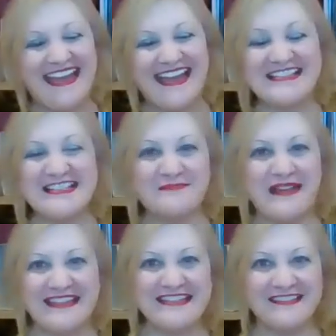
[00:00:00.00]
And it's
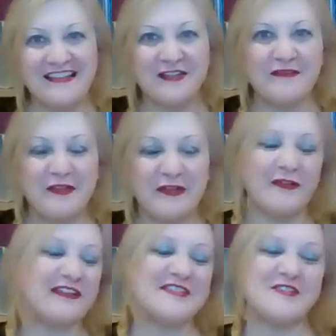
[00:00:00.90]
amazing, like we've got
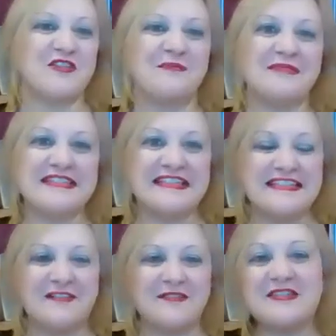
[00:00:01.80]
all these drummers.
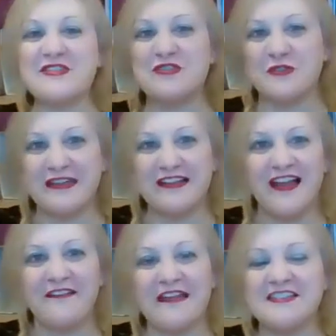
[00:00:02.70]
Is there a
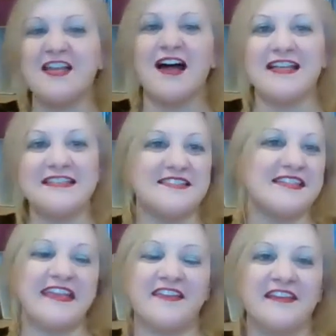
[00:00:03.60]
storyline that ties it
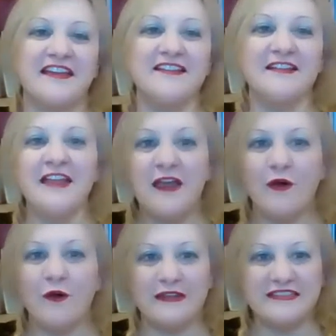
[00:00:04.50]
together,
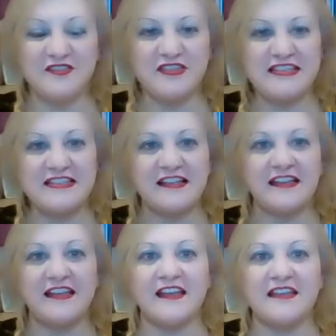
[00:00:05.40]
or is it just
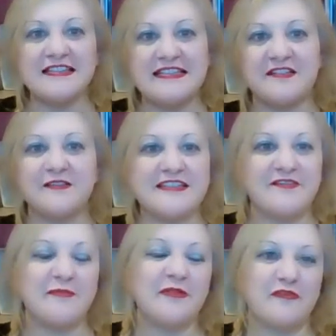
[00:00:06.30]
a series
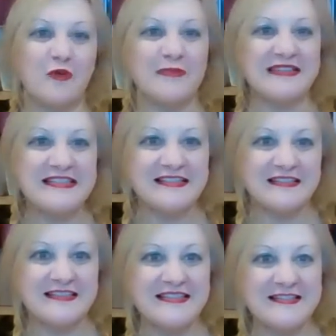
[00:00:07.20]
of performances?